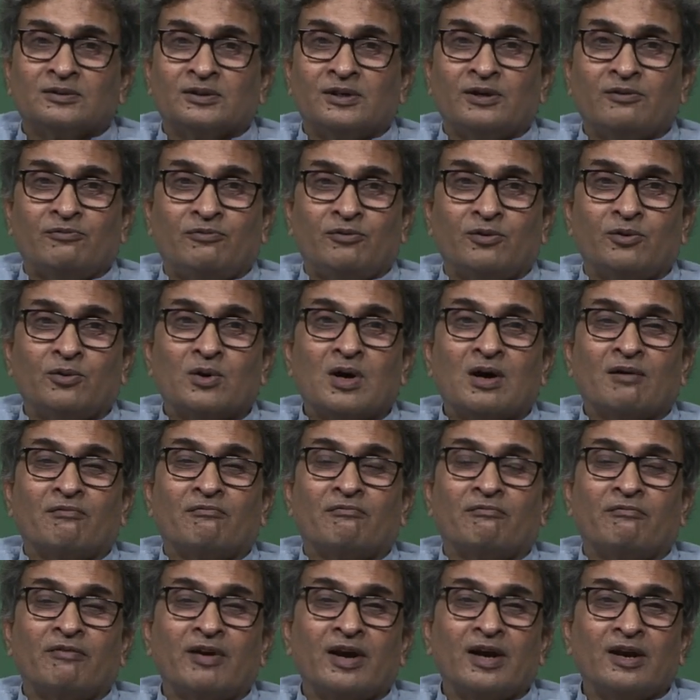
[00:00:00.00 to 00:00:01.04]
if you are
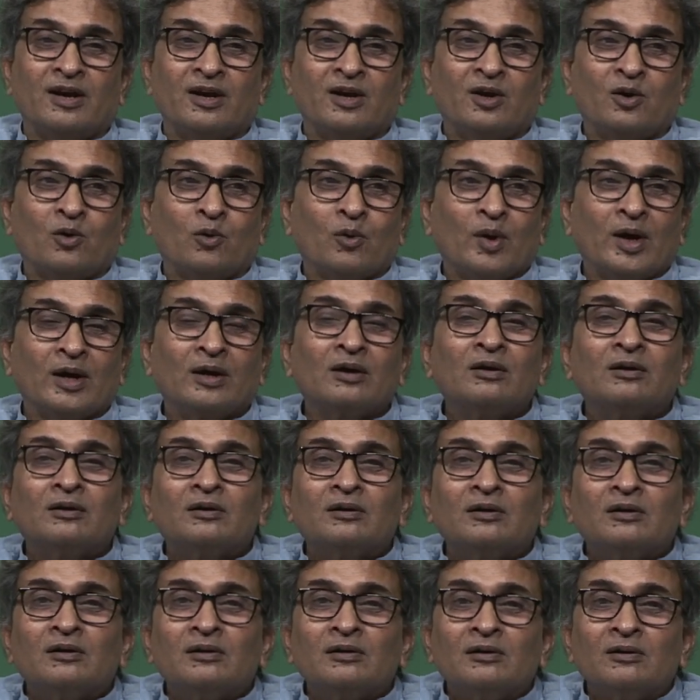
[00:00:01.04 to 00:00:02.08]
very quick
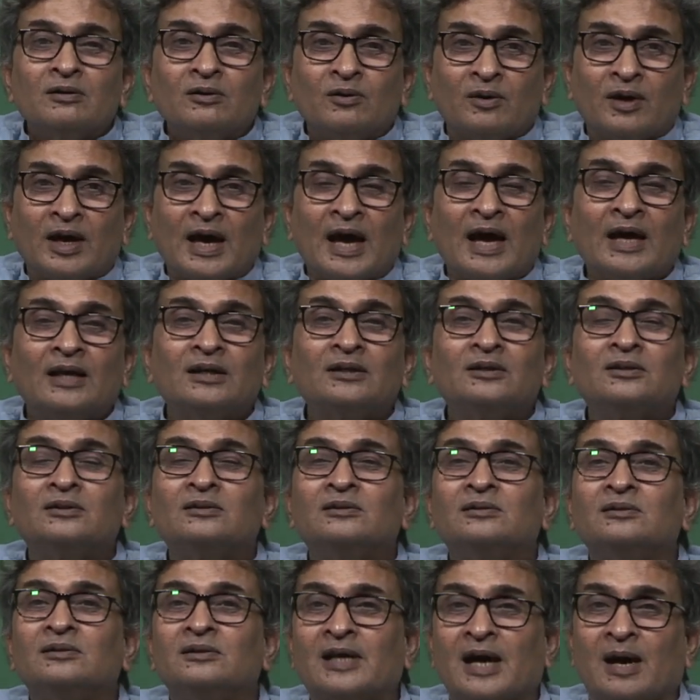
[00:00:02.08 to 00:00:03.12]
you can
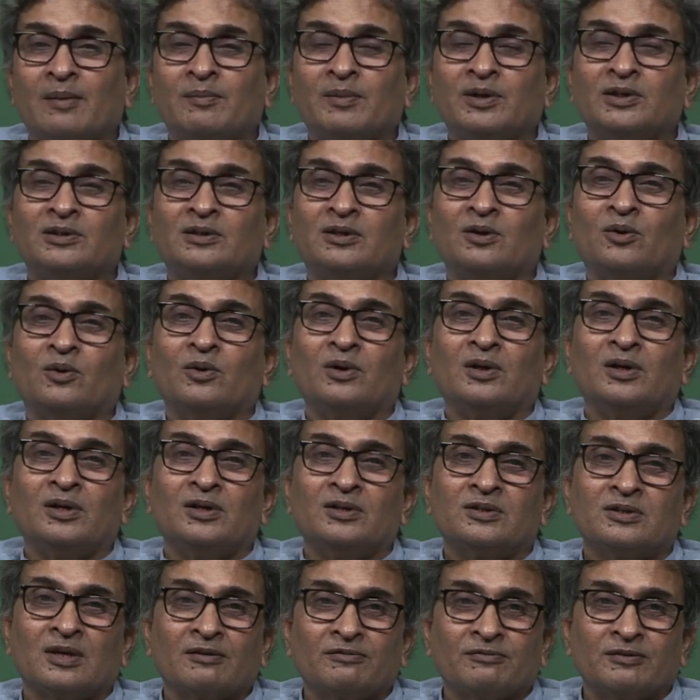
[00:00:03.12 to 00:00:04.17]
damage the only
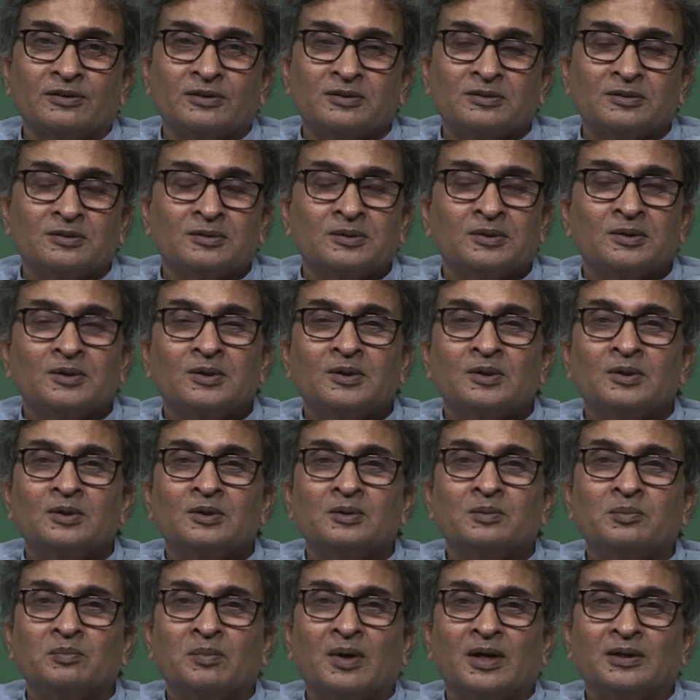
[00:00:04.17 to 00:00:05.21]
surface,
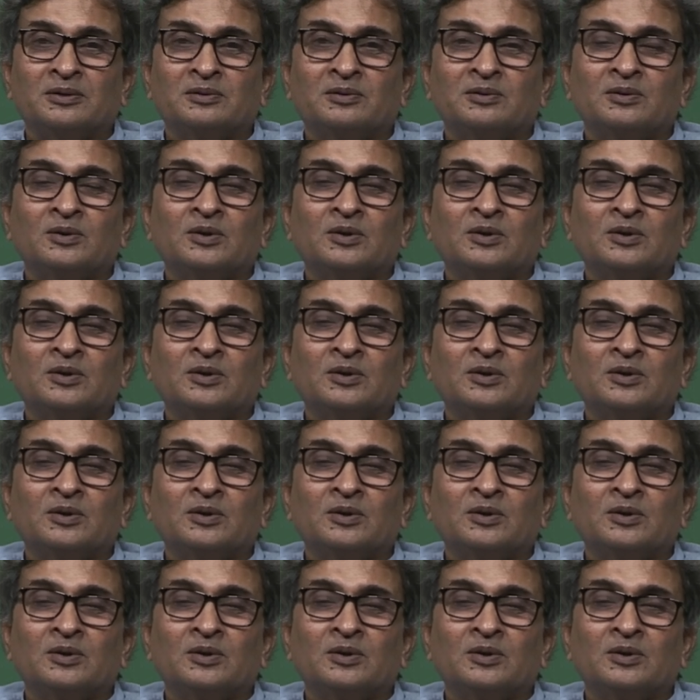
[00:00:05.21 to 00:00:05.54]
but